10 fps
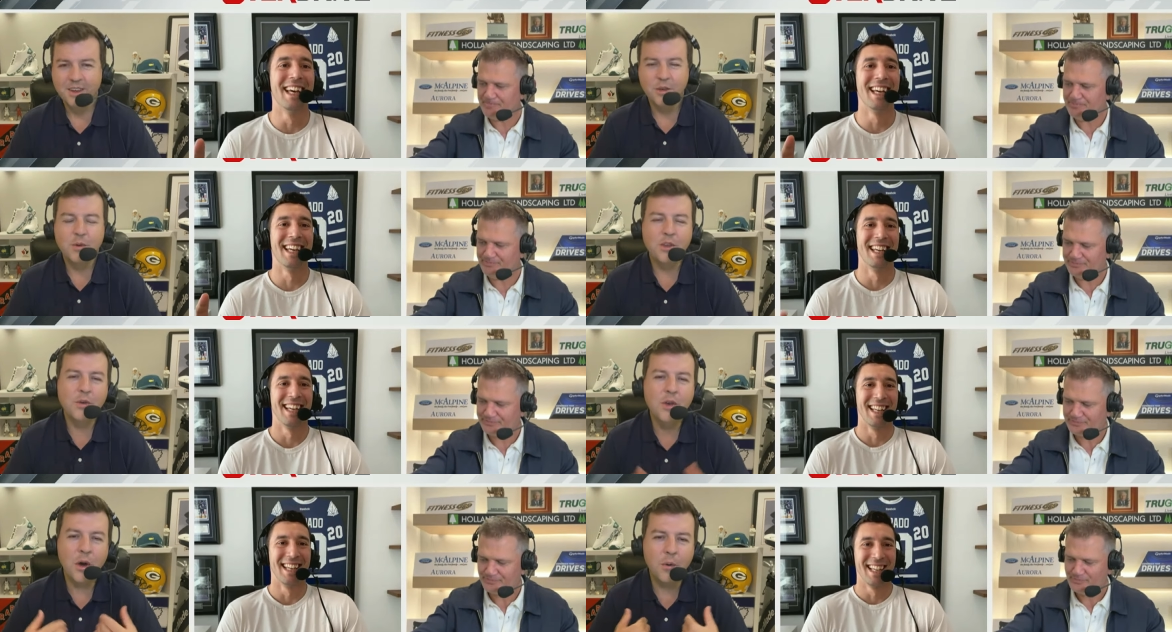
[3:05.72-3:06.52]
Speaker 1: you you
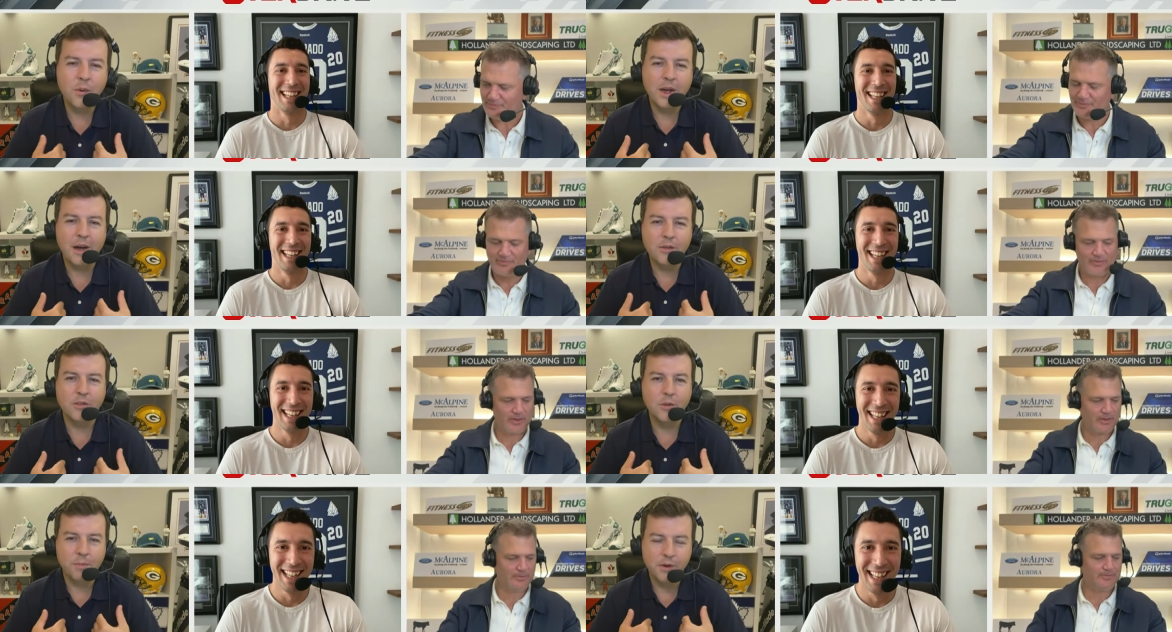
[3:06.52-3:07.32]
know how
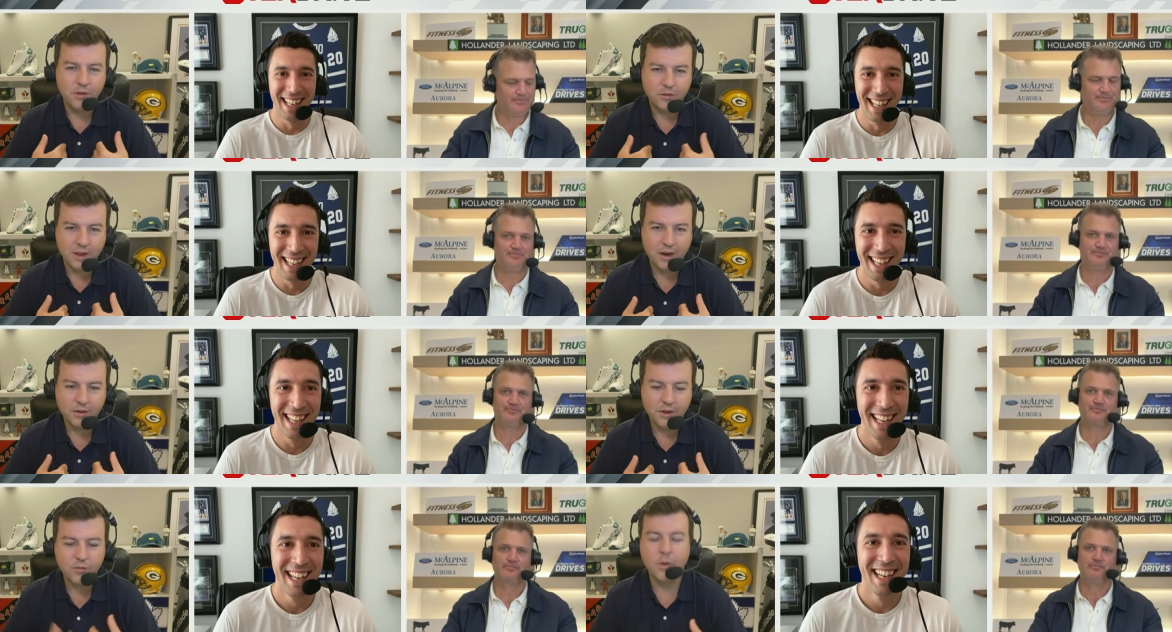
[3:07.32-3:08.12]
stupid you sound because
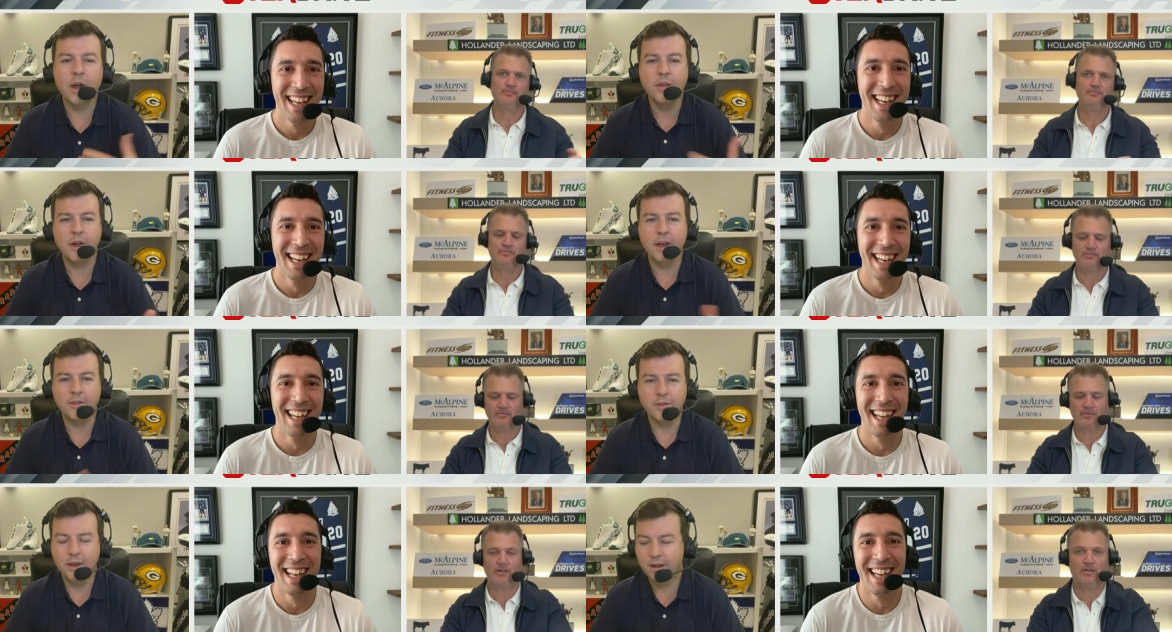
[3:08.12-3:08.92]
when other guys
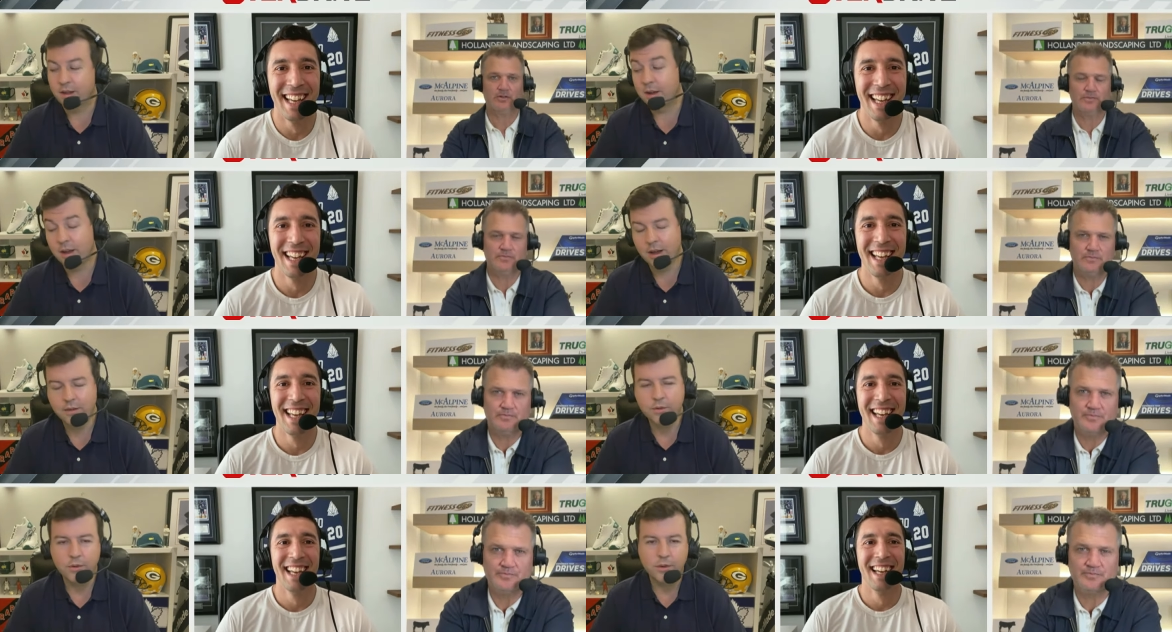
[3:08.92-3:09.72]
say you're like, yeah, of
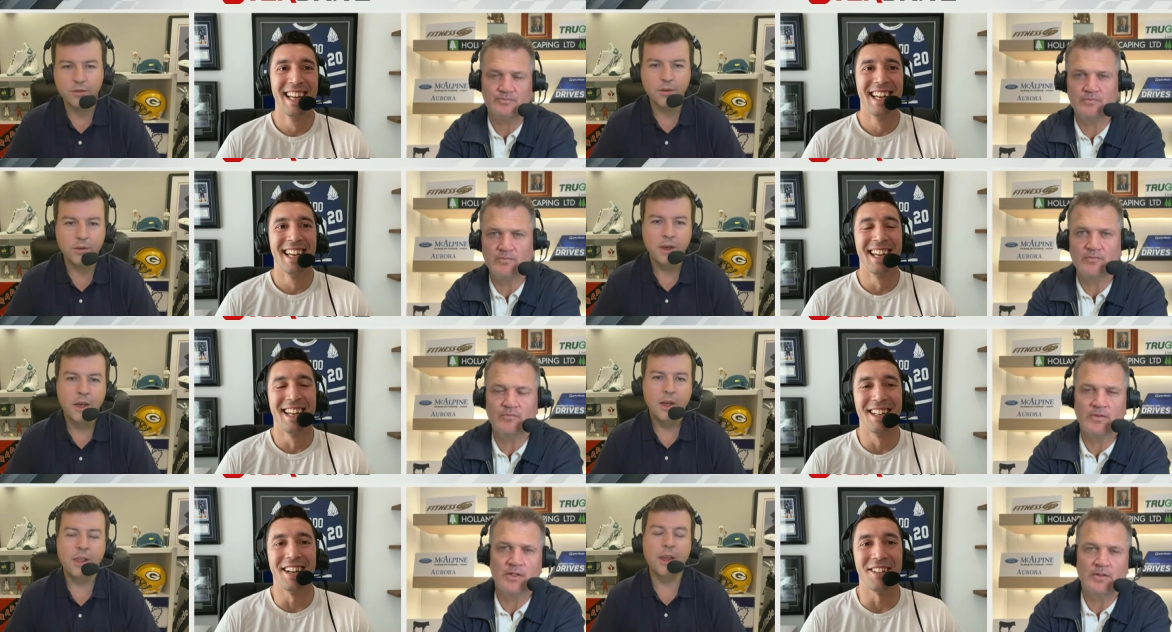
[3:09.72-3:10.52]
course, dude, and
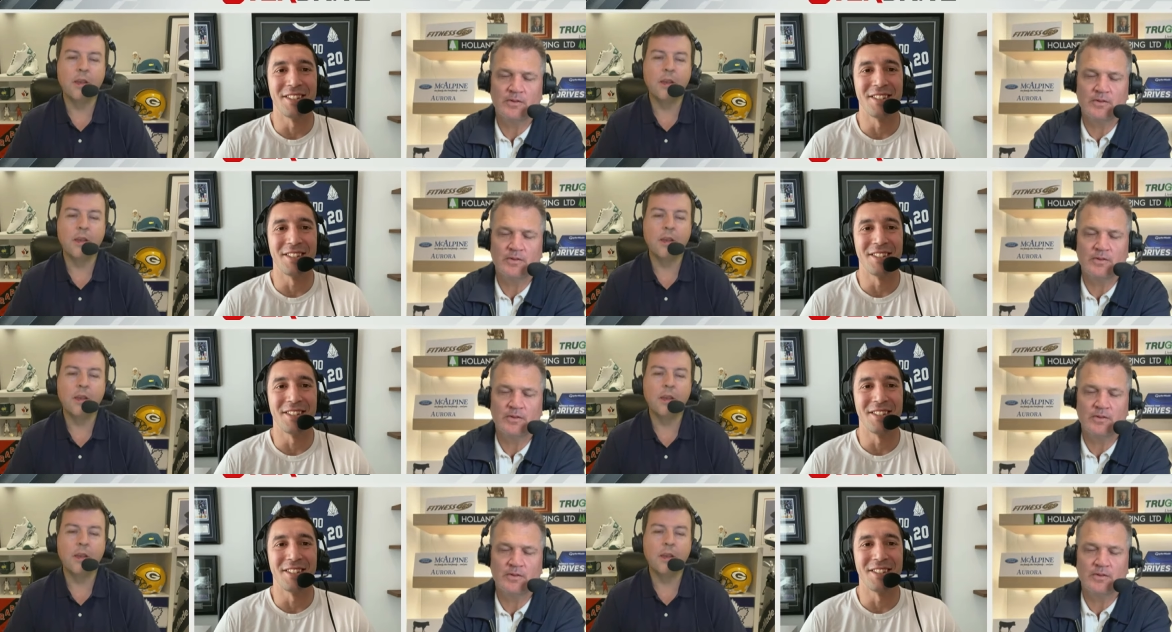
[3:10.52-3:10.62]
then